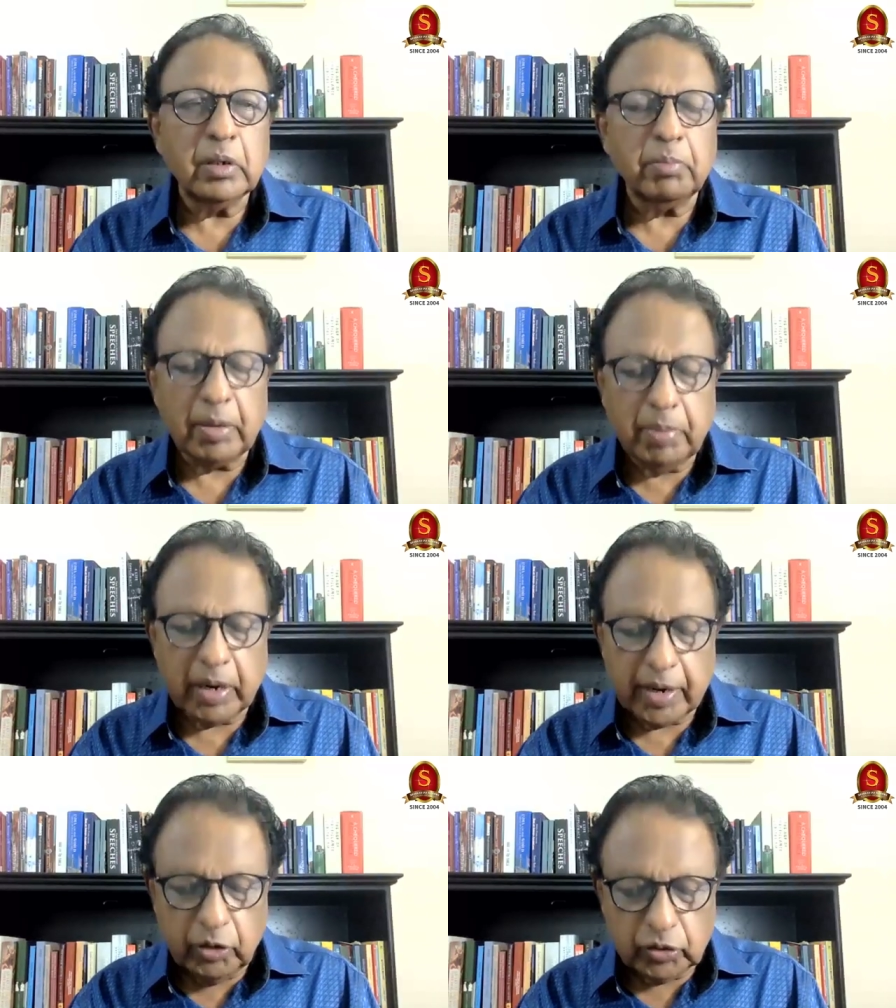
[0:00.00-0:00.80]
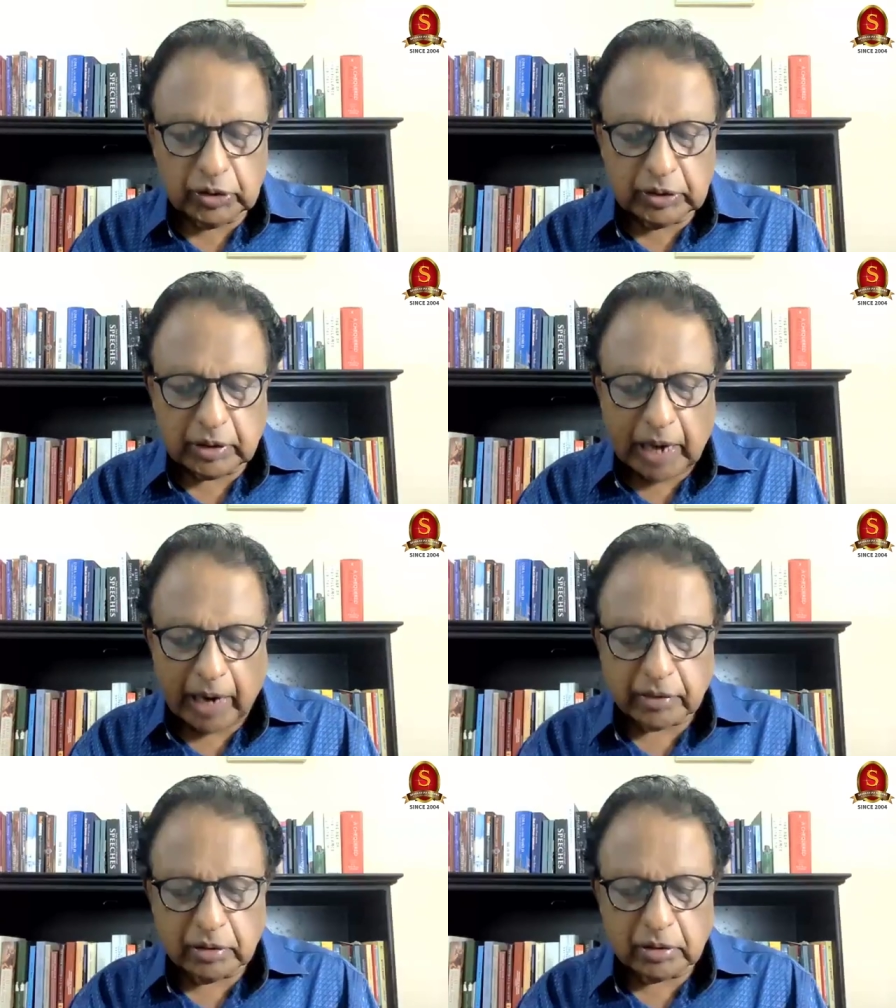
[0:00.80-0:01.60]
but by reducing the
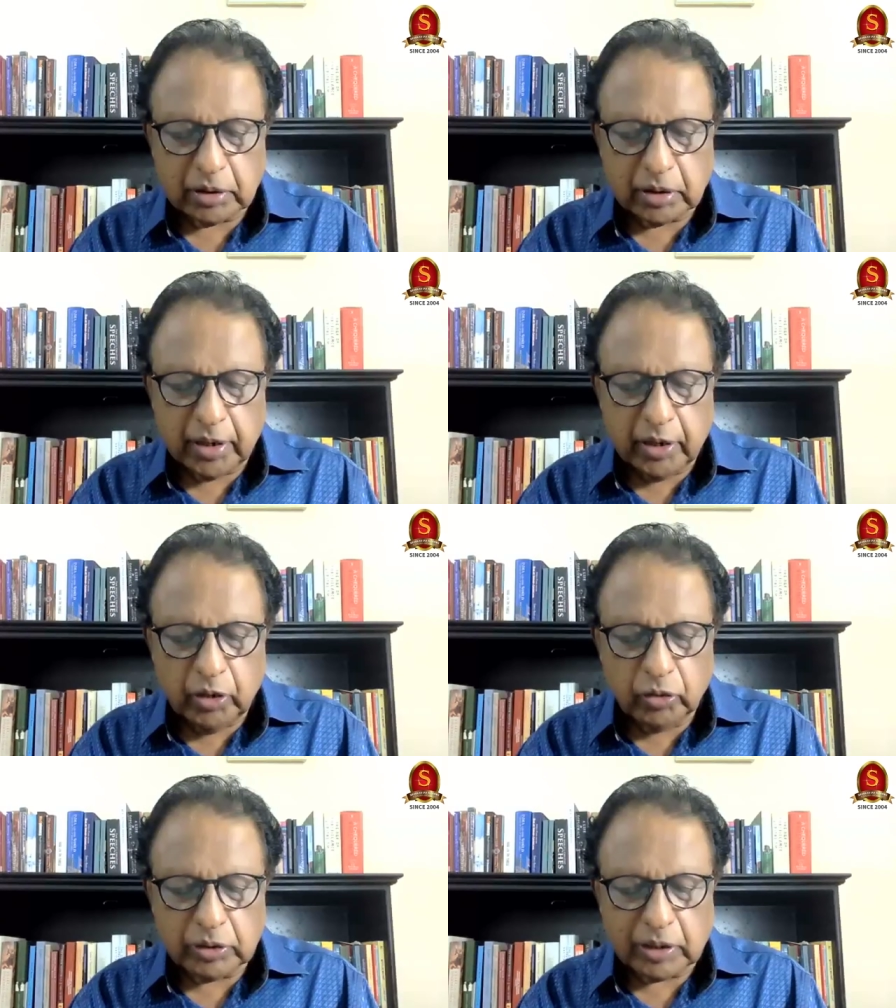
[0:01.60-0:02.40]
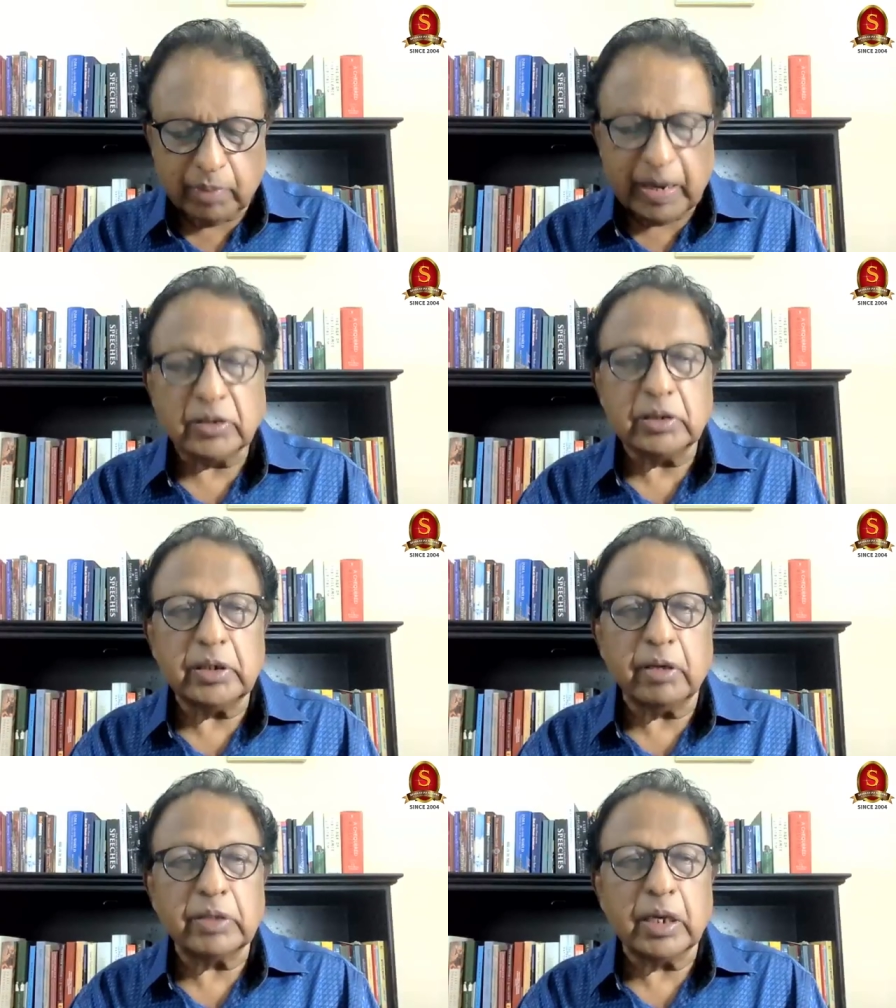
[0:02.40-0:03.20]
taxes, he reduced the
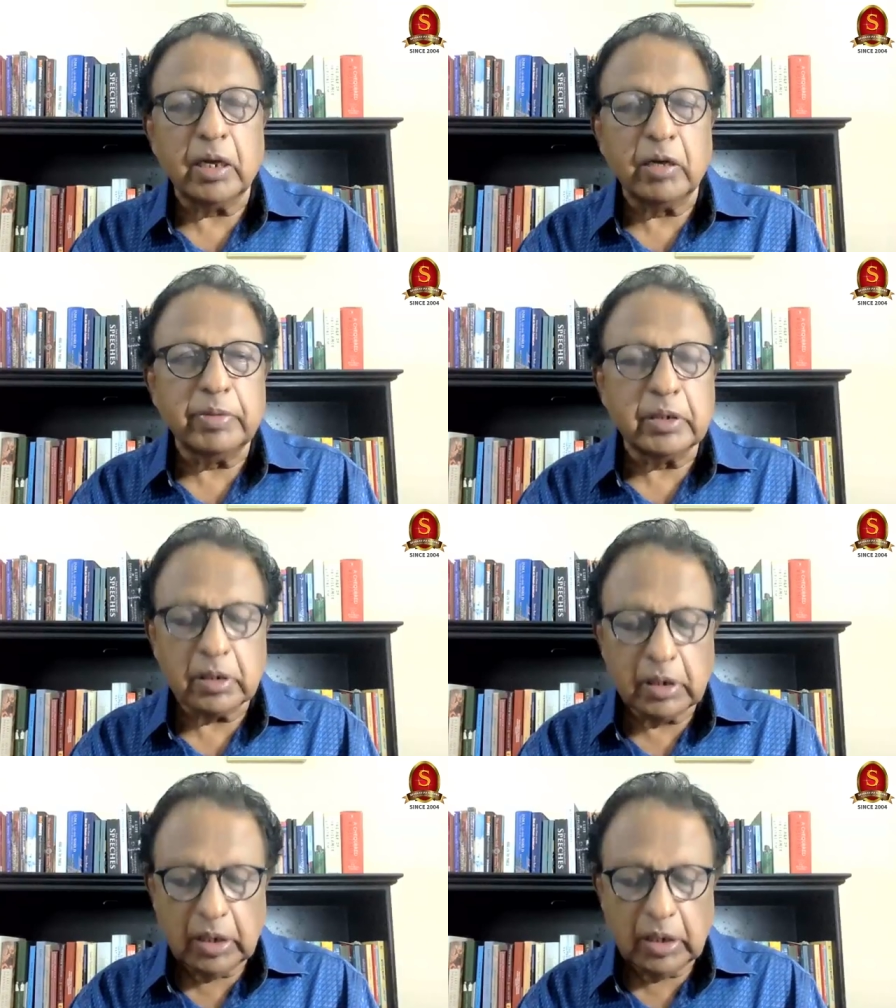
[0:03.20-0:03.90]
capacity of the government